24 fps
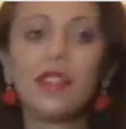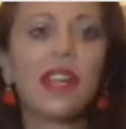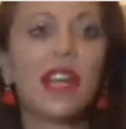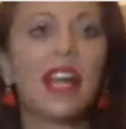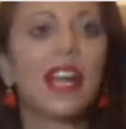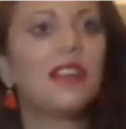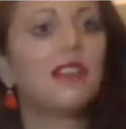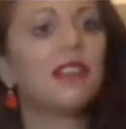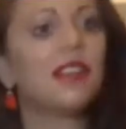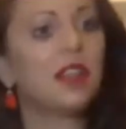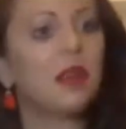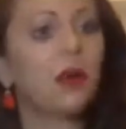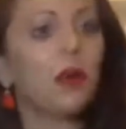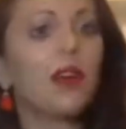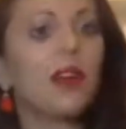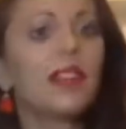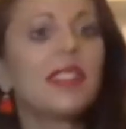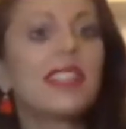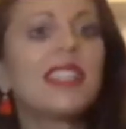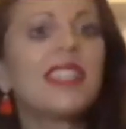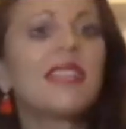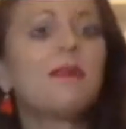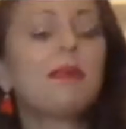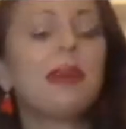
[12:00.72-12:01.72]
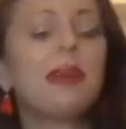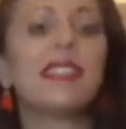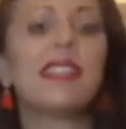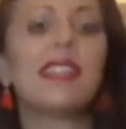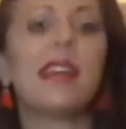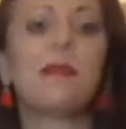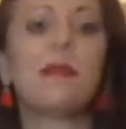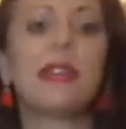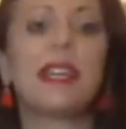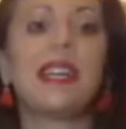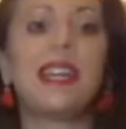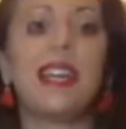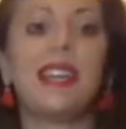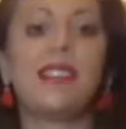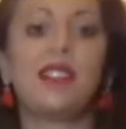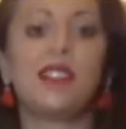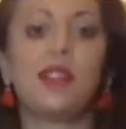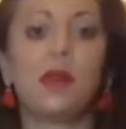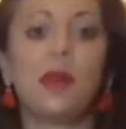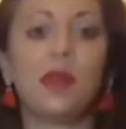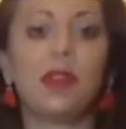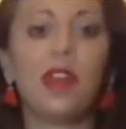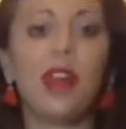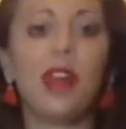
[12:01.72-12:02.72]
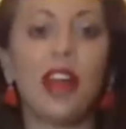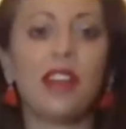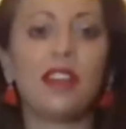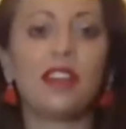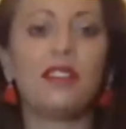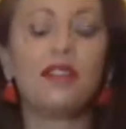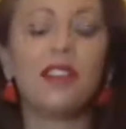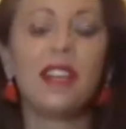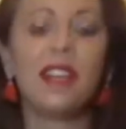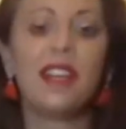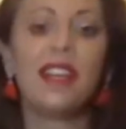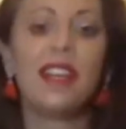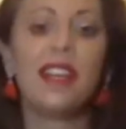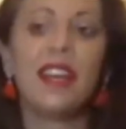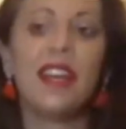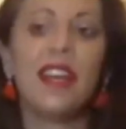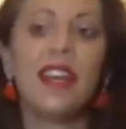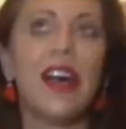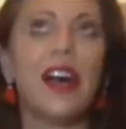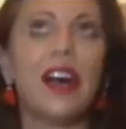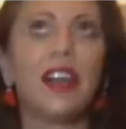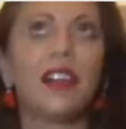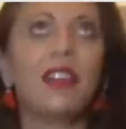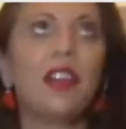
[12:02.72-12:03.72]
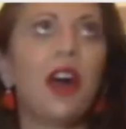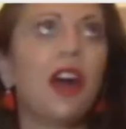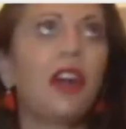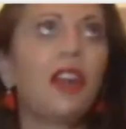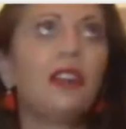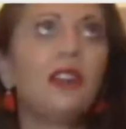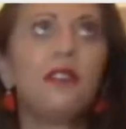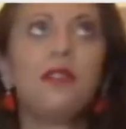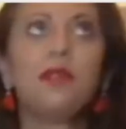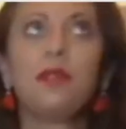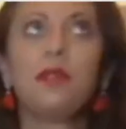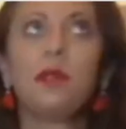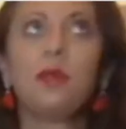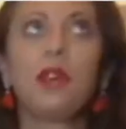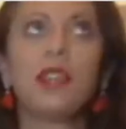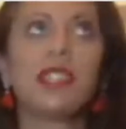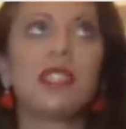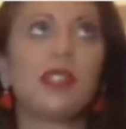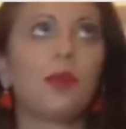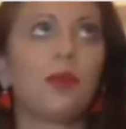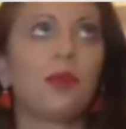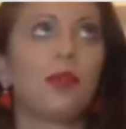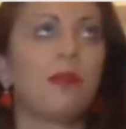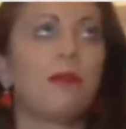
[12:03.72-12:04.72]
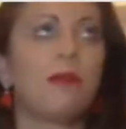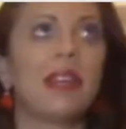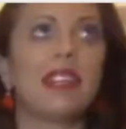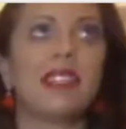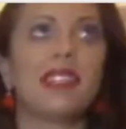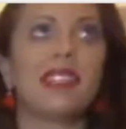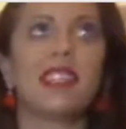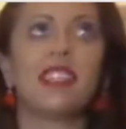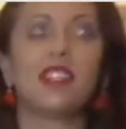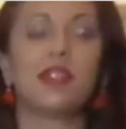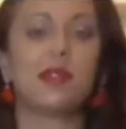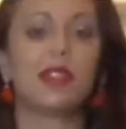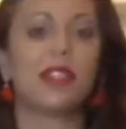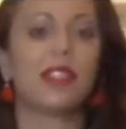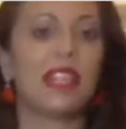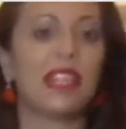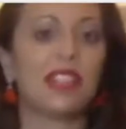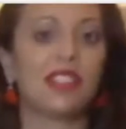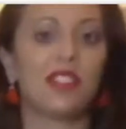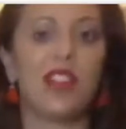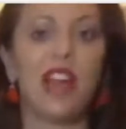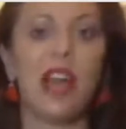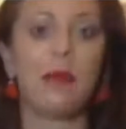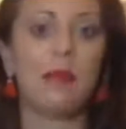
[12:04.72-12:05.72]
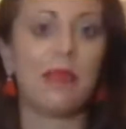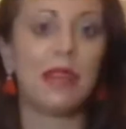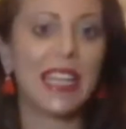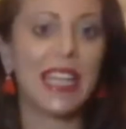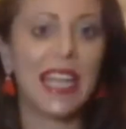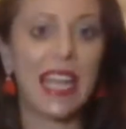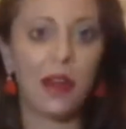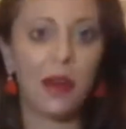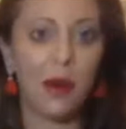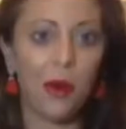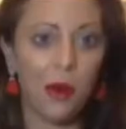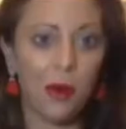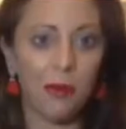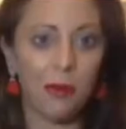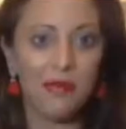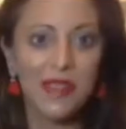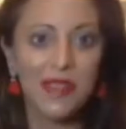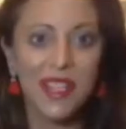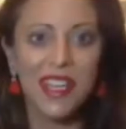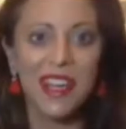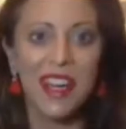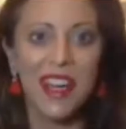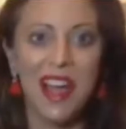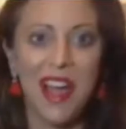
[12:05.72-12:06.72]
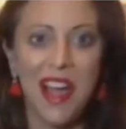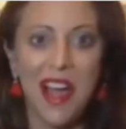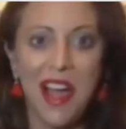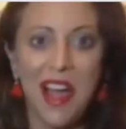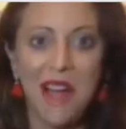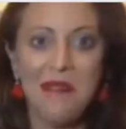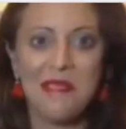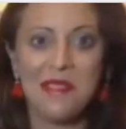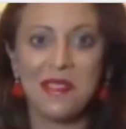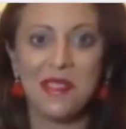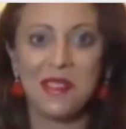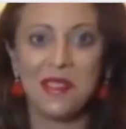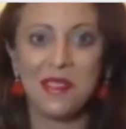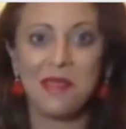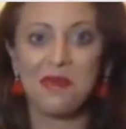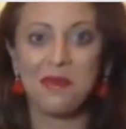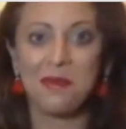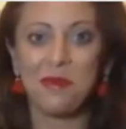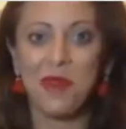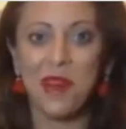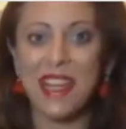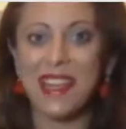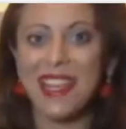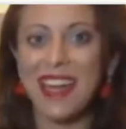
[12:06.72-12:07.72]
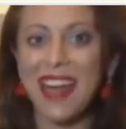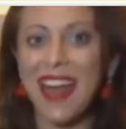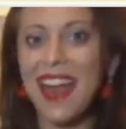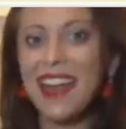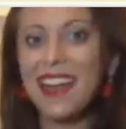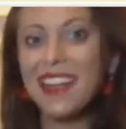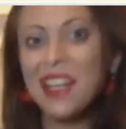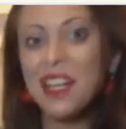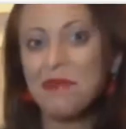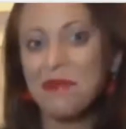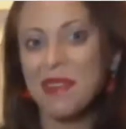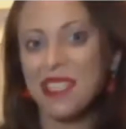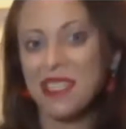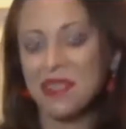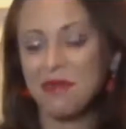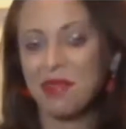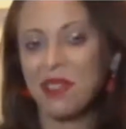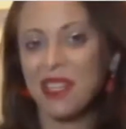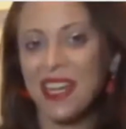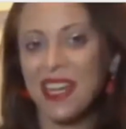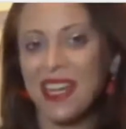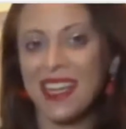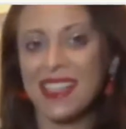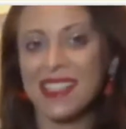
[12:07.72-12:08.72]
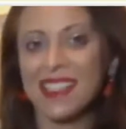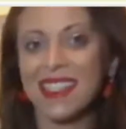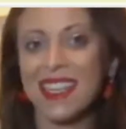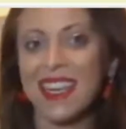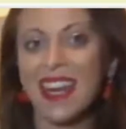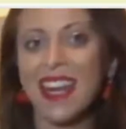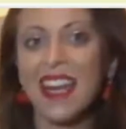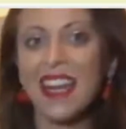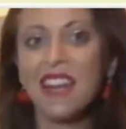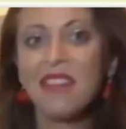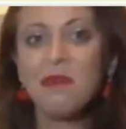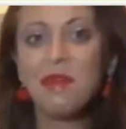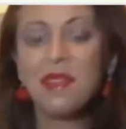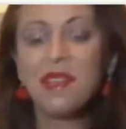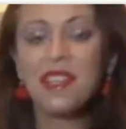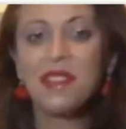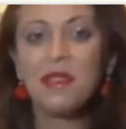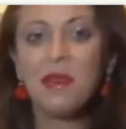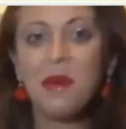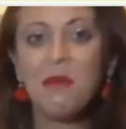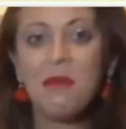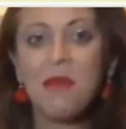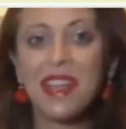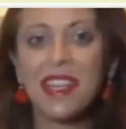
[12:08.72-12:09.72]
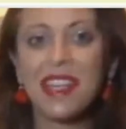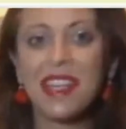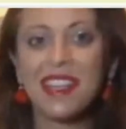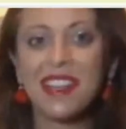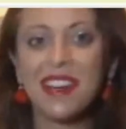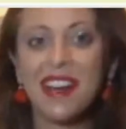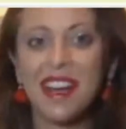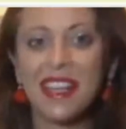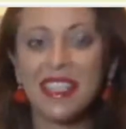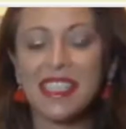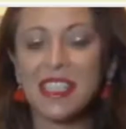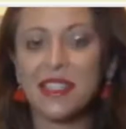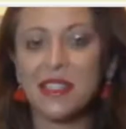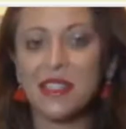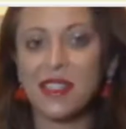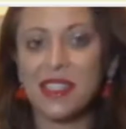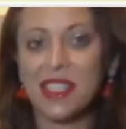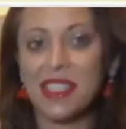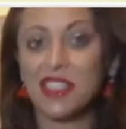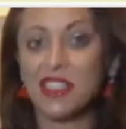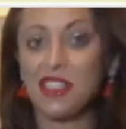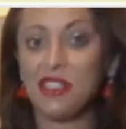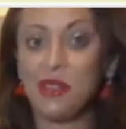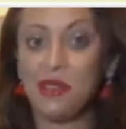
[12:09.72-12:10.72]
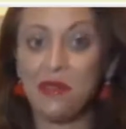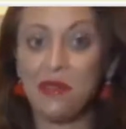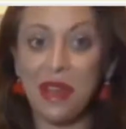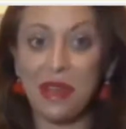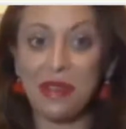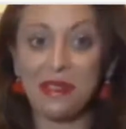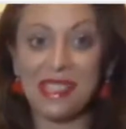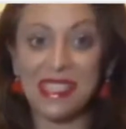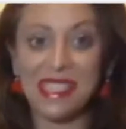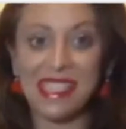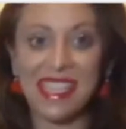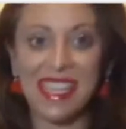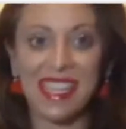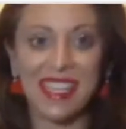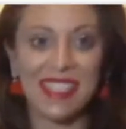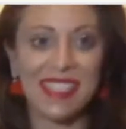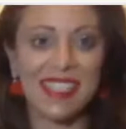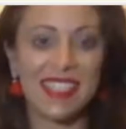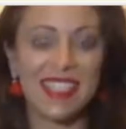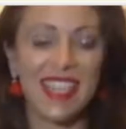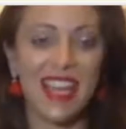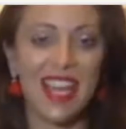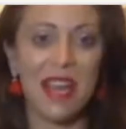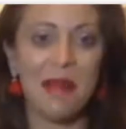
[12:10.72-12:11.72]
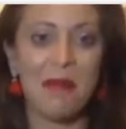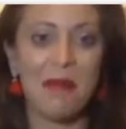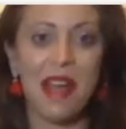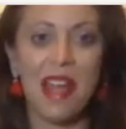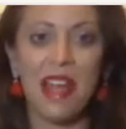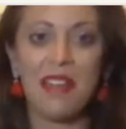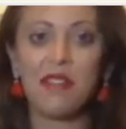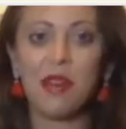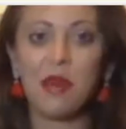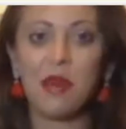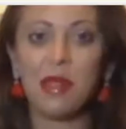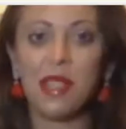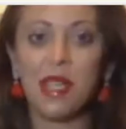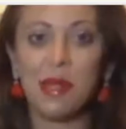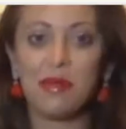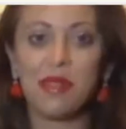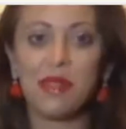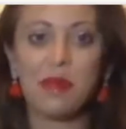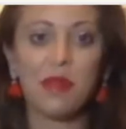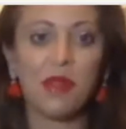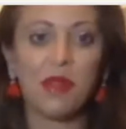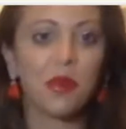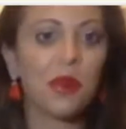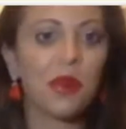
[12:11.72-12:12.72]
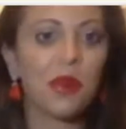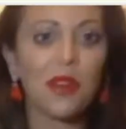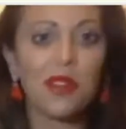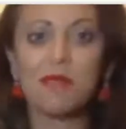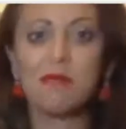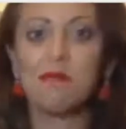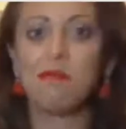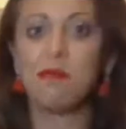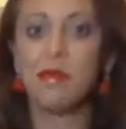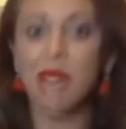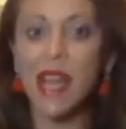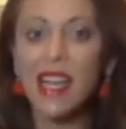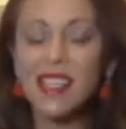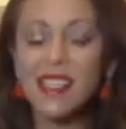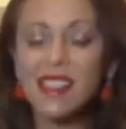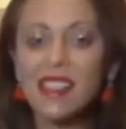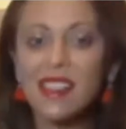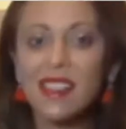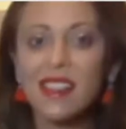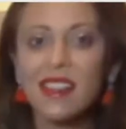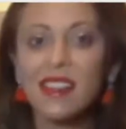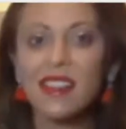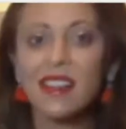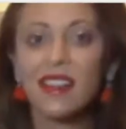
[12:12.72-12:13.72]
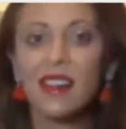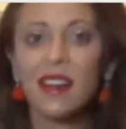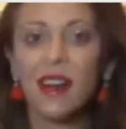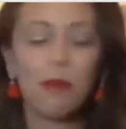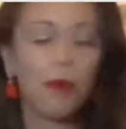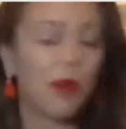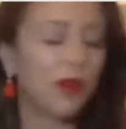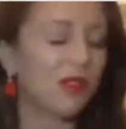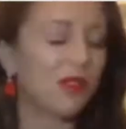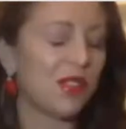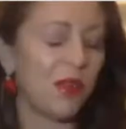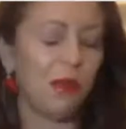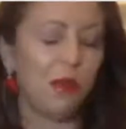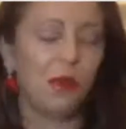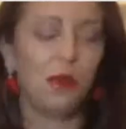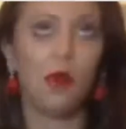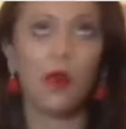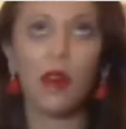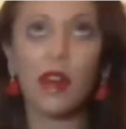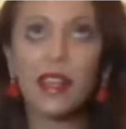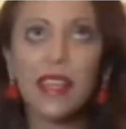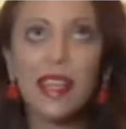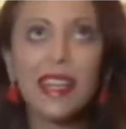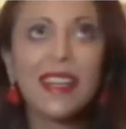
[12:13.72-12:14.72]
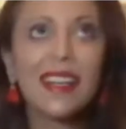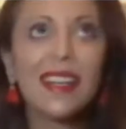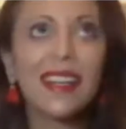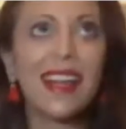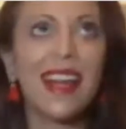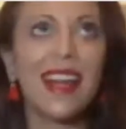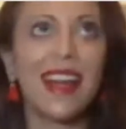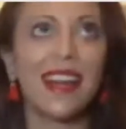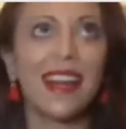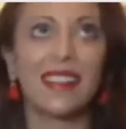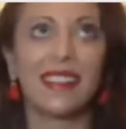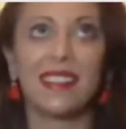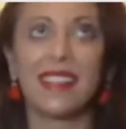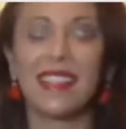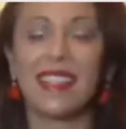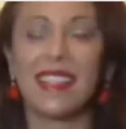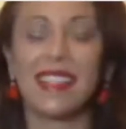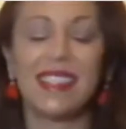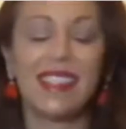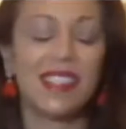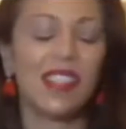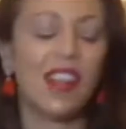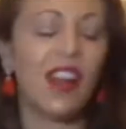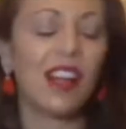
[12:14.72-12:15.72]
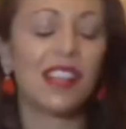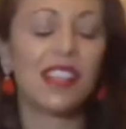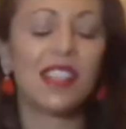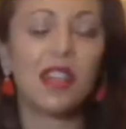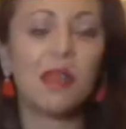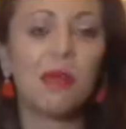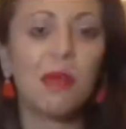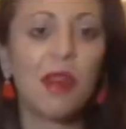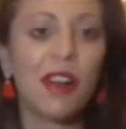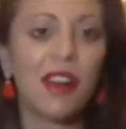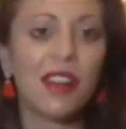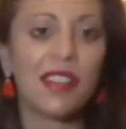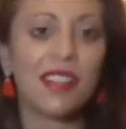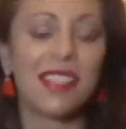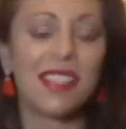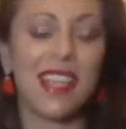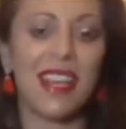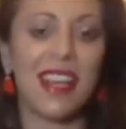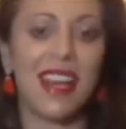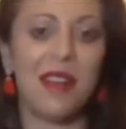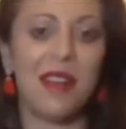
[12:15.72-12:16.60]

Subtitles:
kind of in quarantine, pandemic, and so a lot of the ways that we're mixing and doing things are happening at home. And so the way that I come into play is that I've been making cocktails since 2006. I've opened up some of the world's best, most awarded and accoladed cocktail bars.